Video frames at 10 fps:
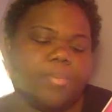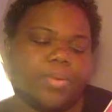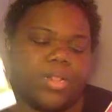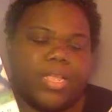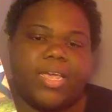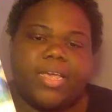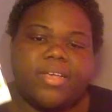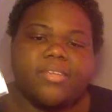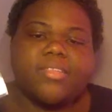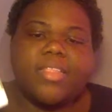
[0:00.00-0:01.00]

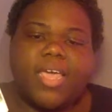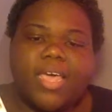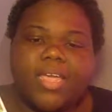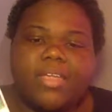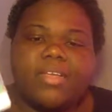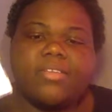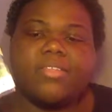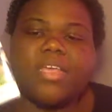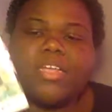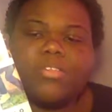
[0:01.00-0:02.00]
Please, ladies
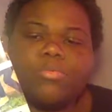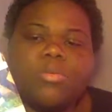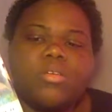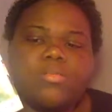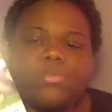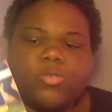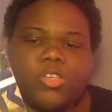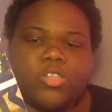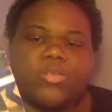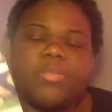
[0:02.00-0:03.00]
and
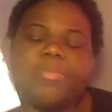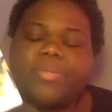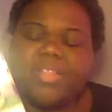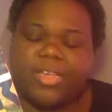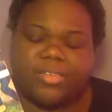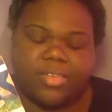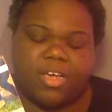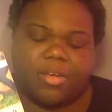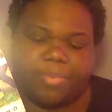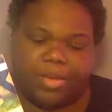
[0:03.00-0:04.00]
gentlemen, please,
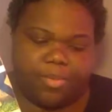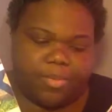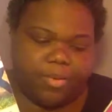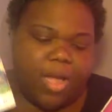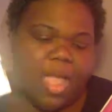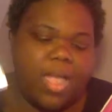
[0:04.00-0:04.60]
young people,